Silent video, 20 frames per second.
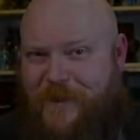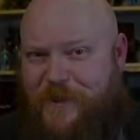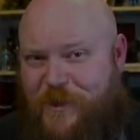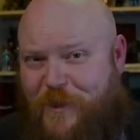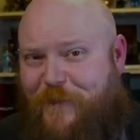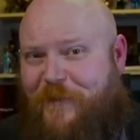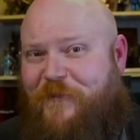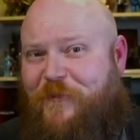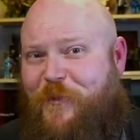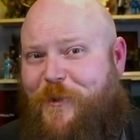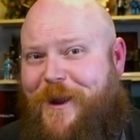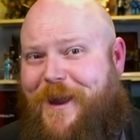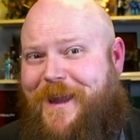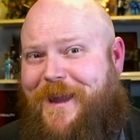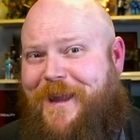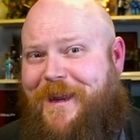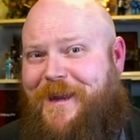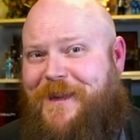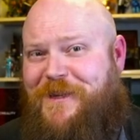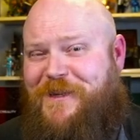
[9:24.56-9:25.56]
So before I
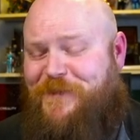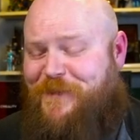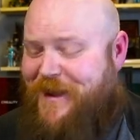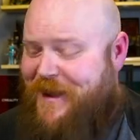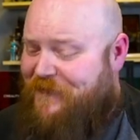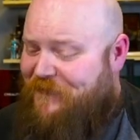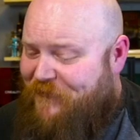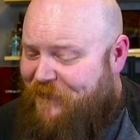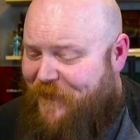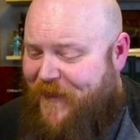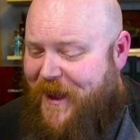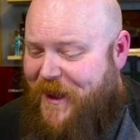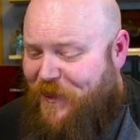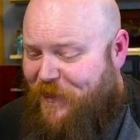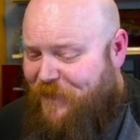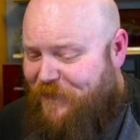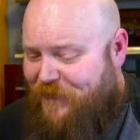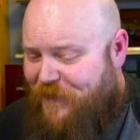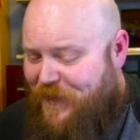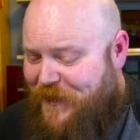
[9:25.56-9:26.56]
get into my
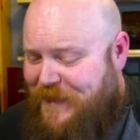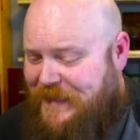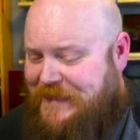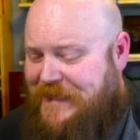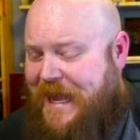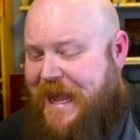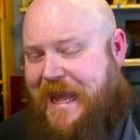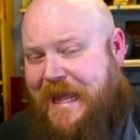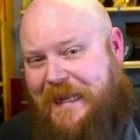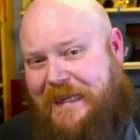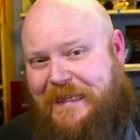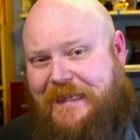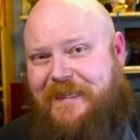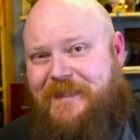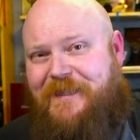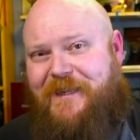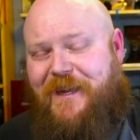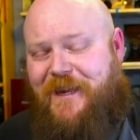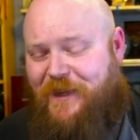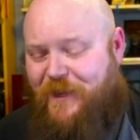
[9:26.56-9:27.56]
final verdict,
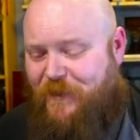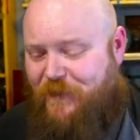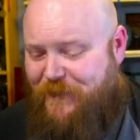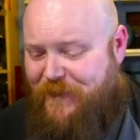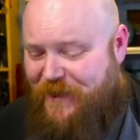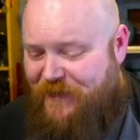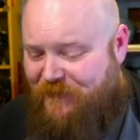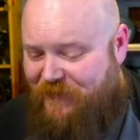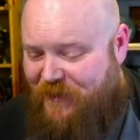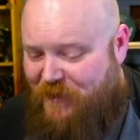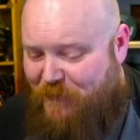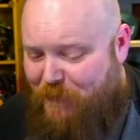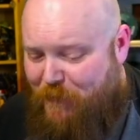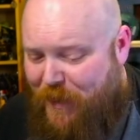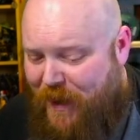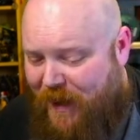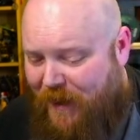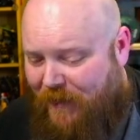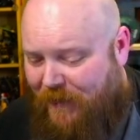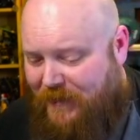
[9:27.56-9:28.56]
let's take a little bit of a
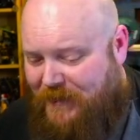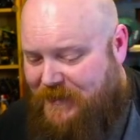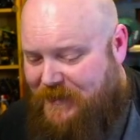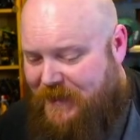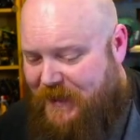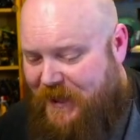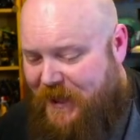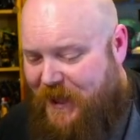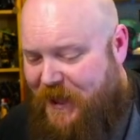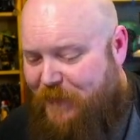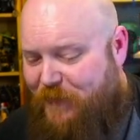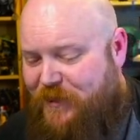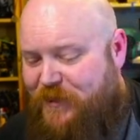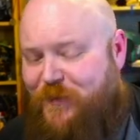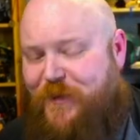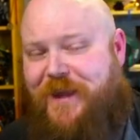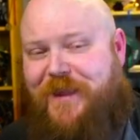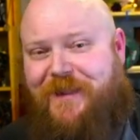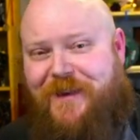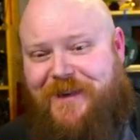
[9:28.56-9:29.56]
comparison here
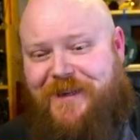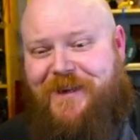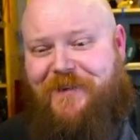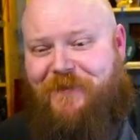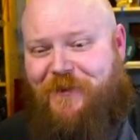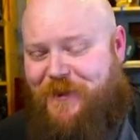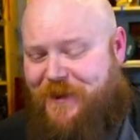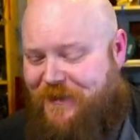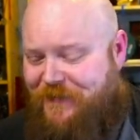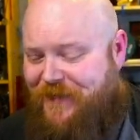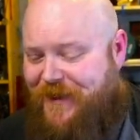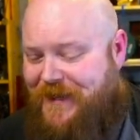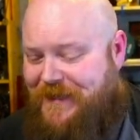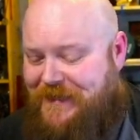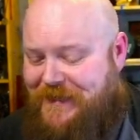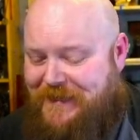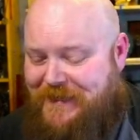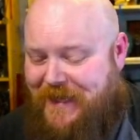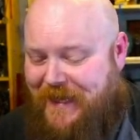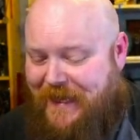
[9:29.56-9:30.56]
between the different
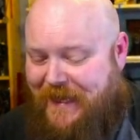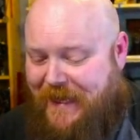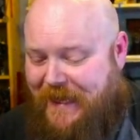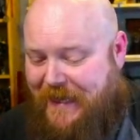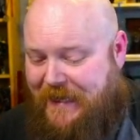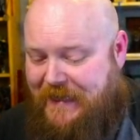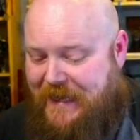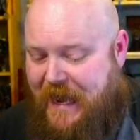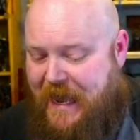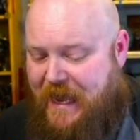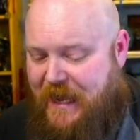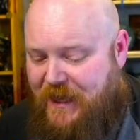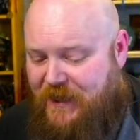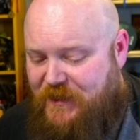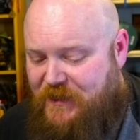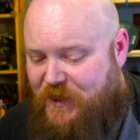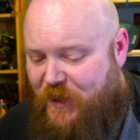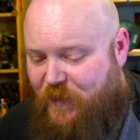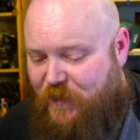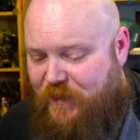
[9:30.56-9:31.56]
devices I got.
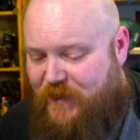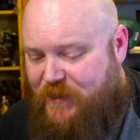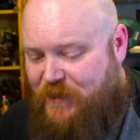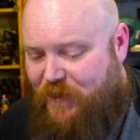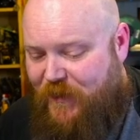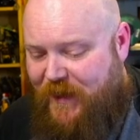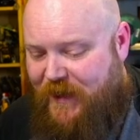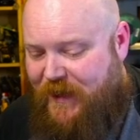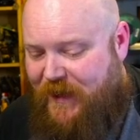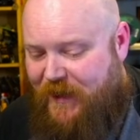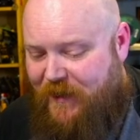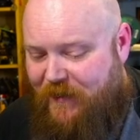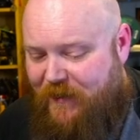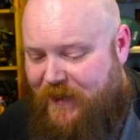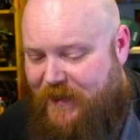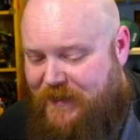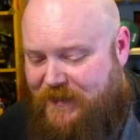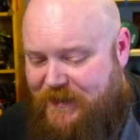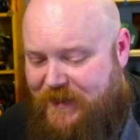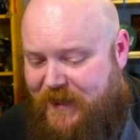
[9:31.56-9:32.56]
So this right here
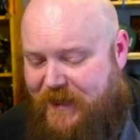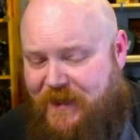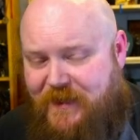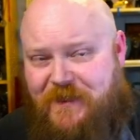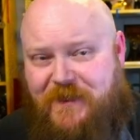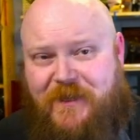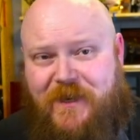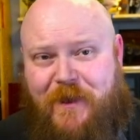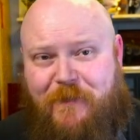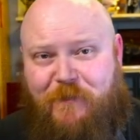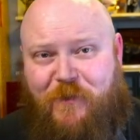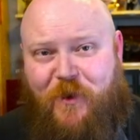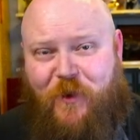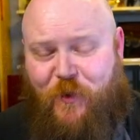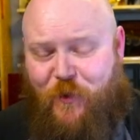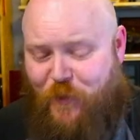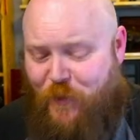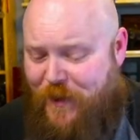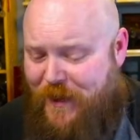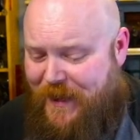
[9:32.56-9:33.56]
is the
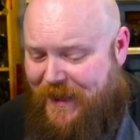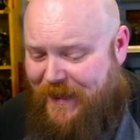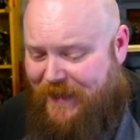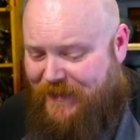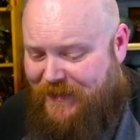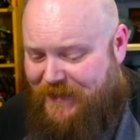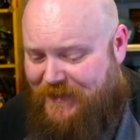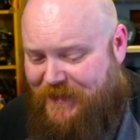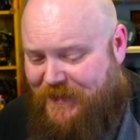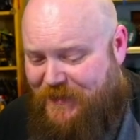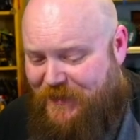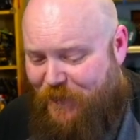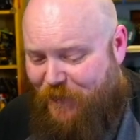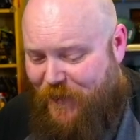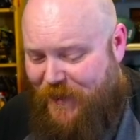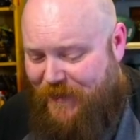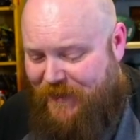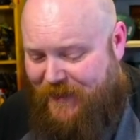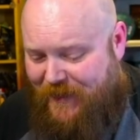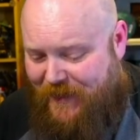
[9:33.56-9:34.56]
Timku. This is the
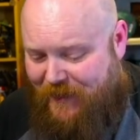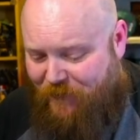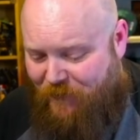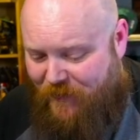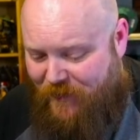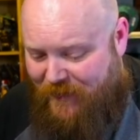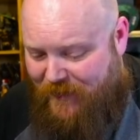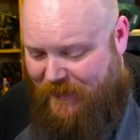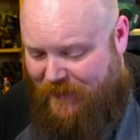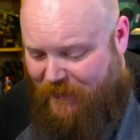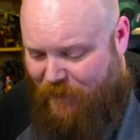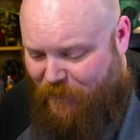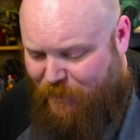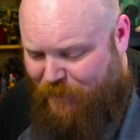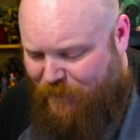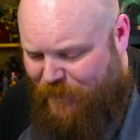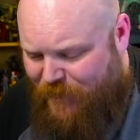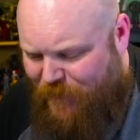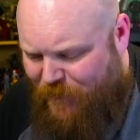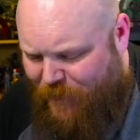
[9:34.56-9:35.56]
one that I really... Oh,
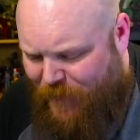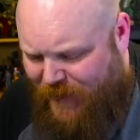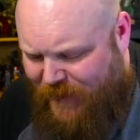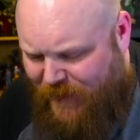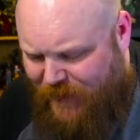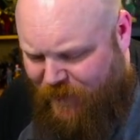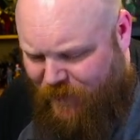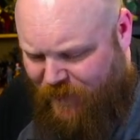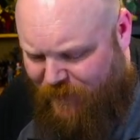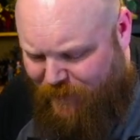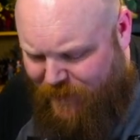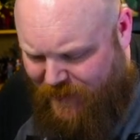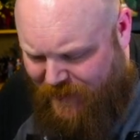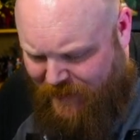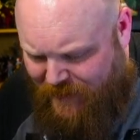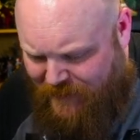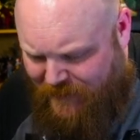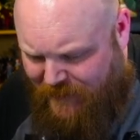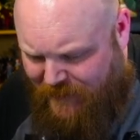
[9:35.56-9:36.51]
what are you doing, buddy?